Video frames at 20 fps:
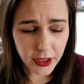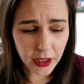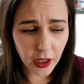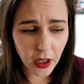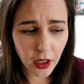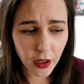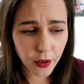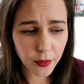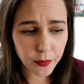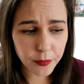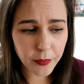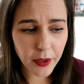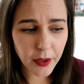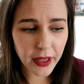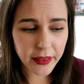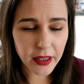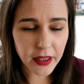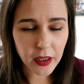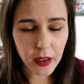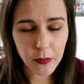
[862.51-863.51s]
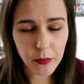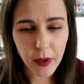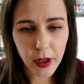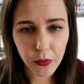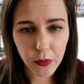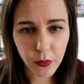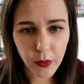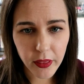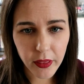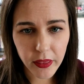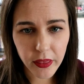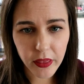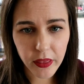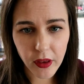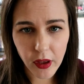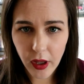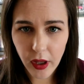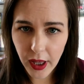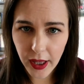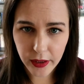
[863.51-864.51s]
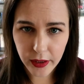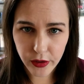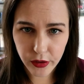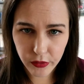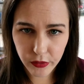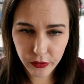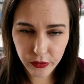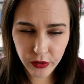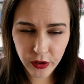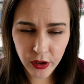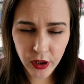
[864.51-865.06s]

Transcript: And then I met with the head of